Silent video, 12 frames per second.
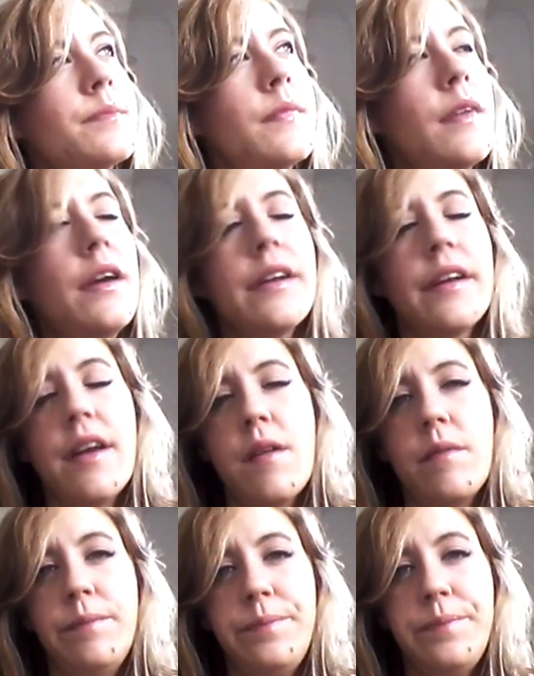I don't
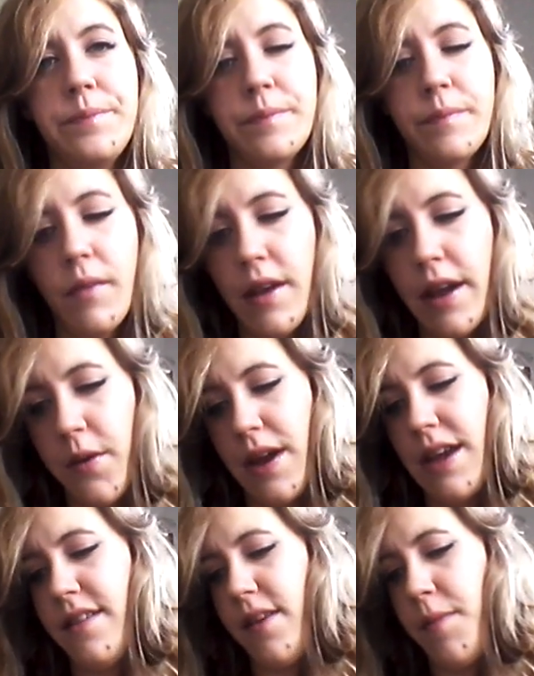know.
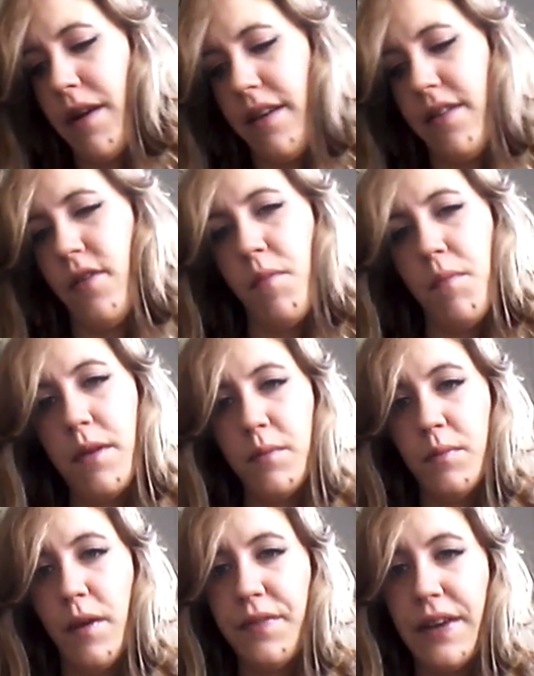Anyway, YouTube, I'm going to stop
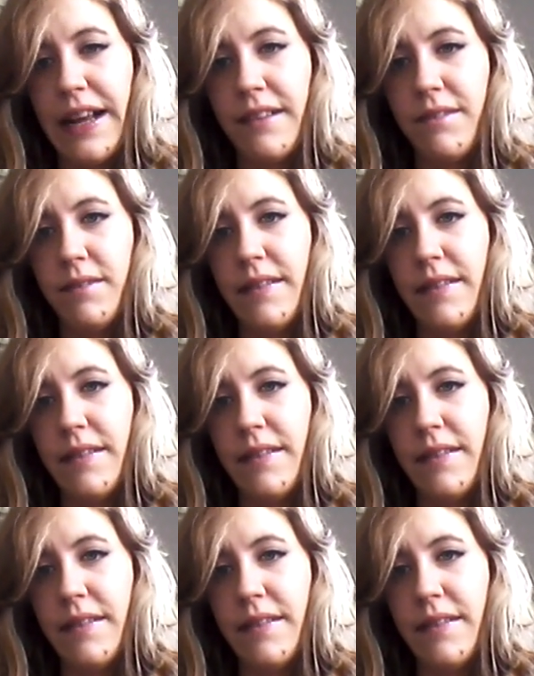waffling